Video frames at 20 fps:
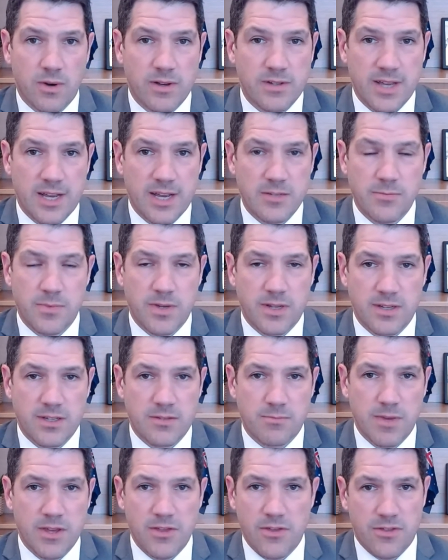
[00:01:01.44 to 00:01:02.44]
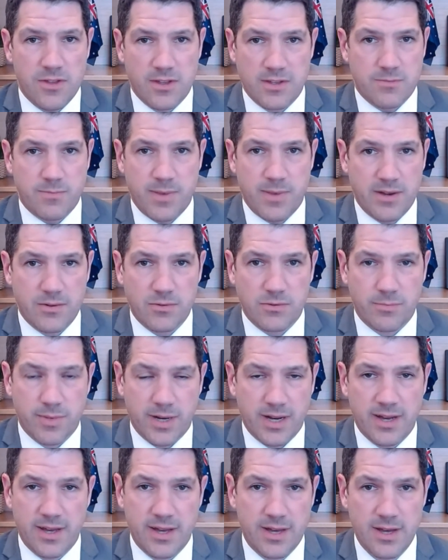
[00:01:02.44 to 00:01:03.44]
always has been, this myth that's peddled
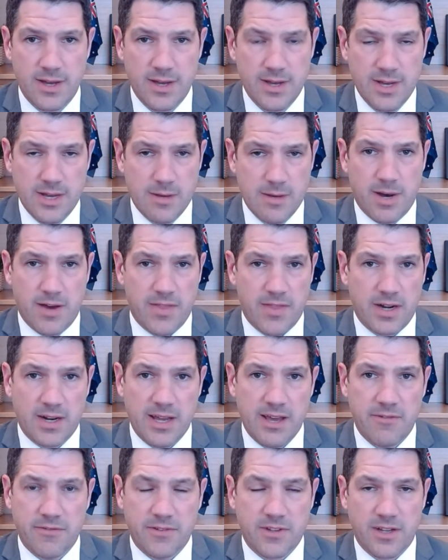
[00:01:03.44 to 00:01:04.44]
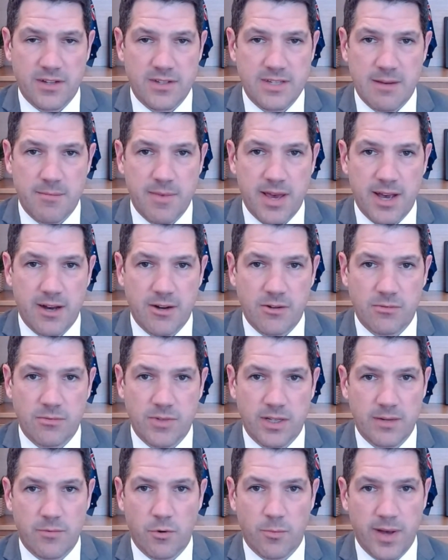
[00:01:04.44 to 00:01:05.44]
by by the left that somehow
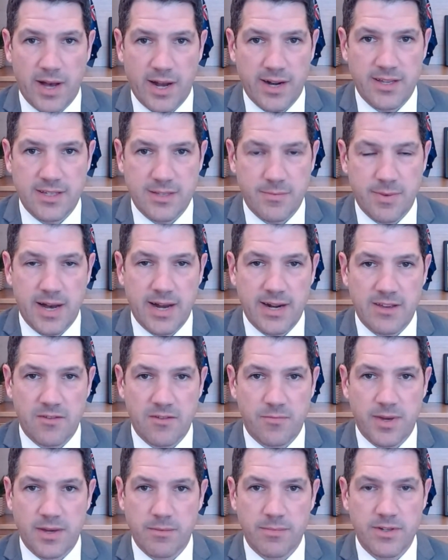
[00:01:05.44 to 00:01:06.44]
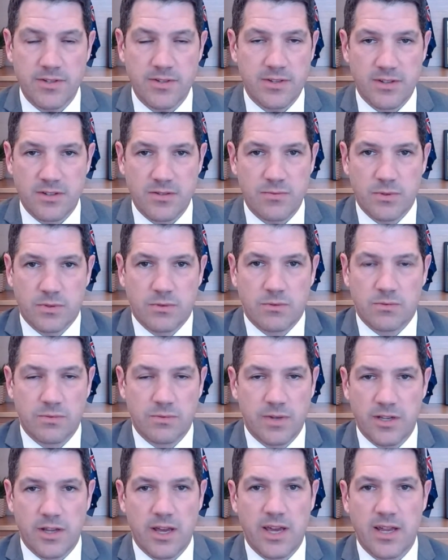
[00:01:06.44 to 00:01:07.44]
the Liberal Party is the party of big business. Well,
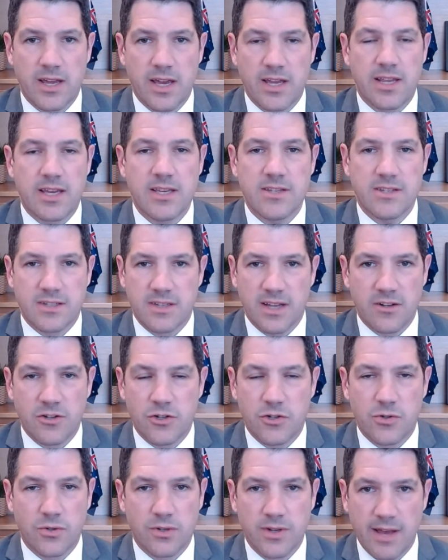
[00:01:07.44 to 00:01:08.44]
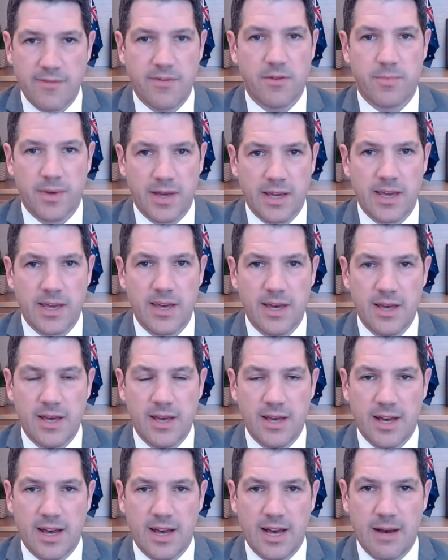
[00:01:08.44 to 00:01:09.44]
it, it isn't and should never be.
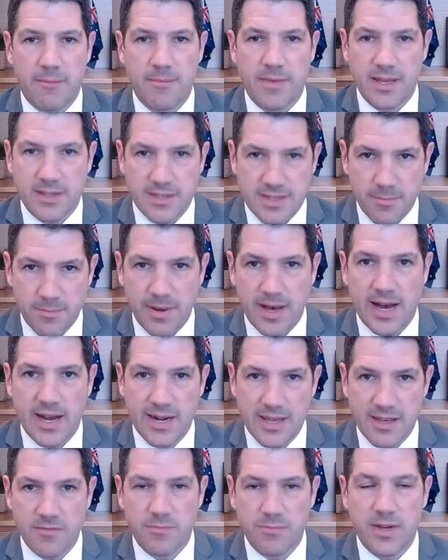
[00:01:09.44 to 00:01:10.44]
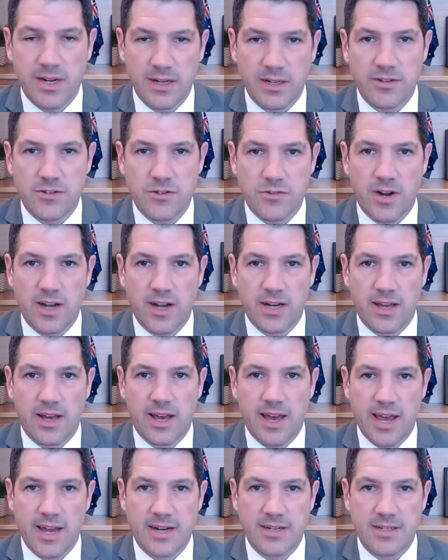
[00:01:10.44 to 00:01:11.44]
Um, it's the party of Middle
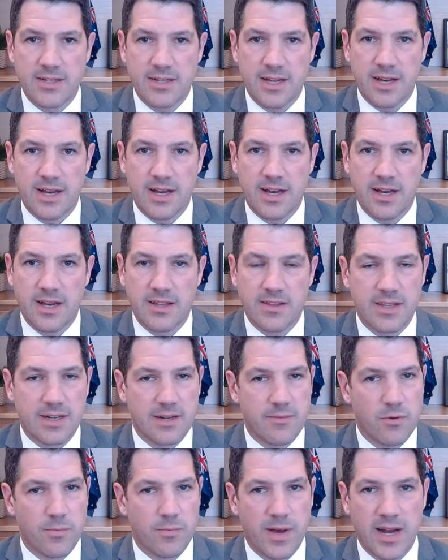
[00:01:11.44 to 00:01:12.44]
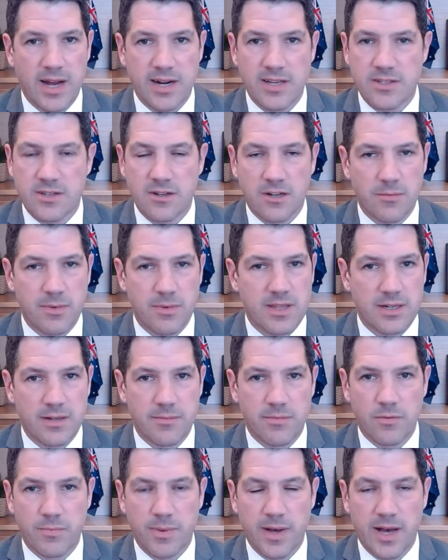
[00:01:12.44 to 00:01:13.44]
Australia. And uh, the Liberal Party's got to be the
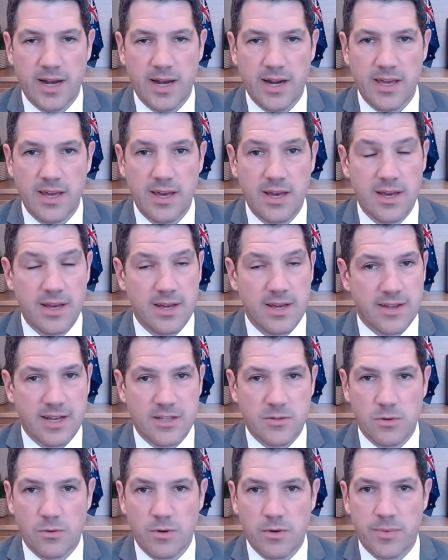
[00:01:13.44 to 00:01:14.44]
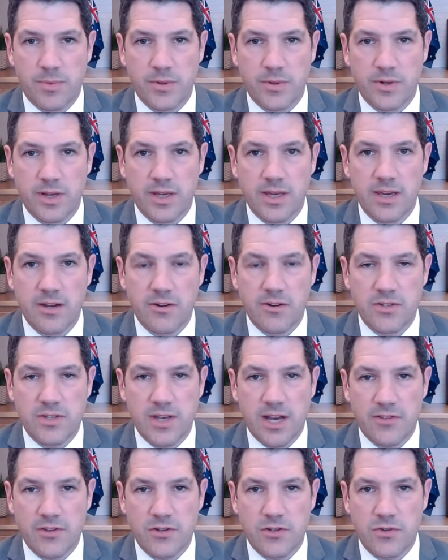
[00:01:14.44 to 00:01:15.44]
Liberal Party. That's what we're building here in
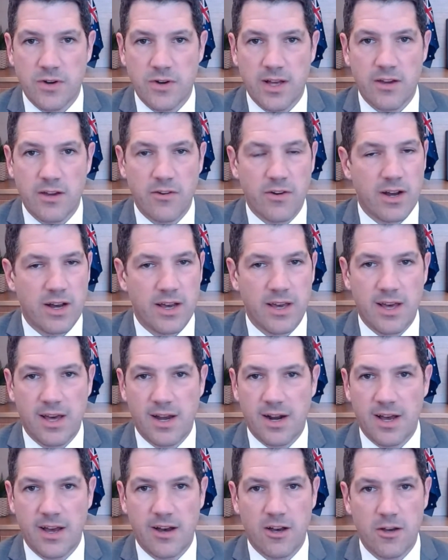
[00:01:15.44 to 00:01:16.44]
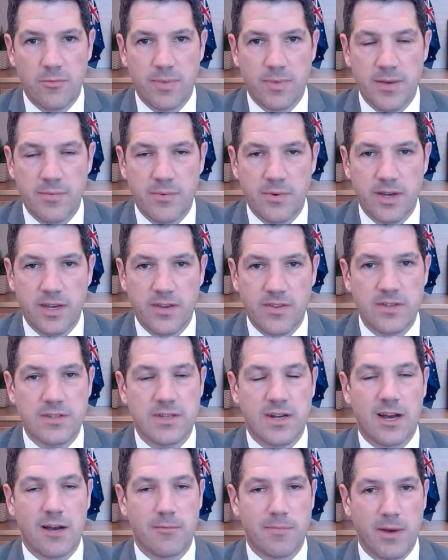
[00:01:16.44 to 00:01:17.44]
South Australia. And I, and I hope people hear this
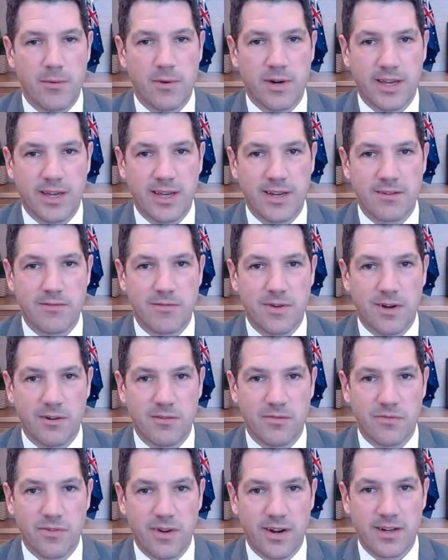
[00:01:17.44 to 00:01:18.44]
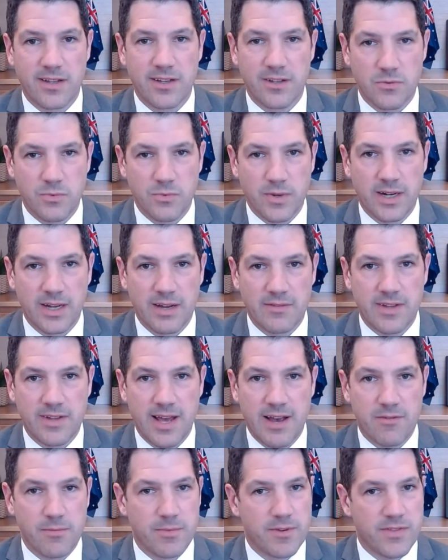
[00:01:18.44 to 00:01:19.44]
and I hope they want to get involved, Fred, because we'd love to
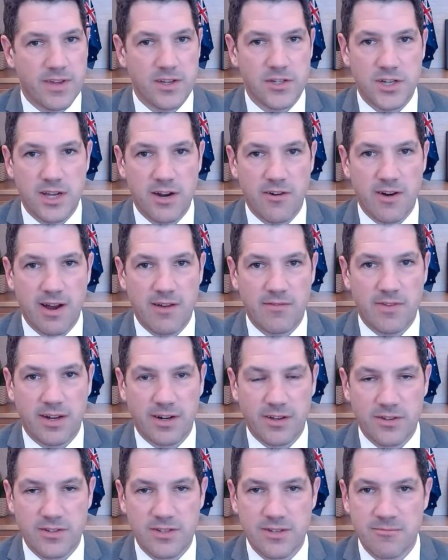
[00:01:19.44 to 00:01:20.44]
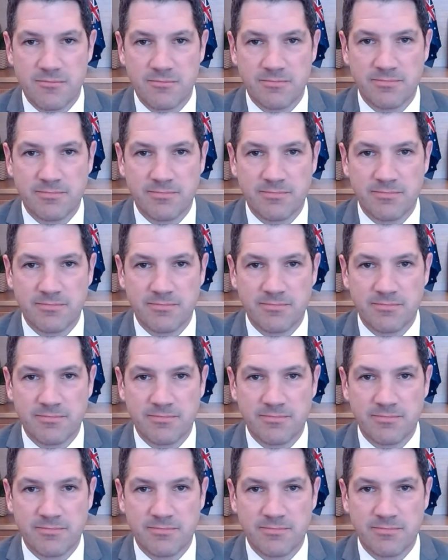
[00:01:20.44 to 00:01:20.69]
have them if they share our values.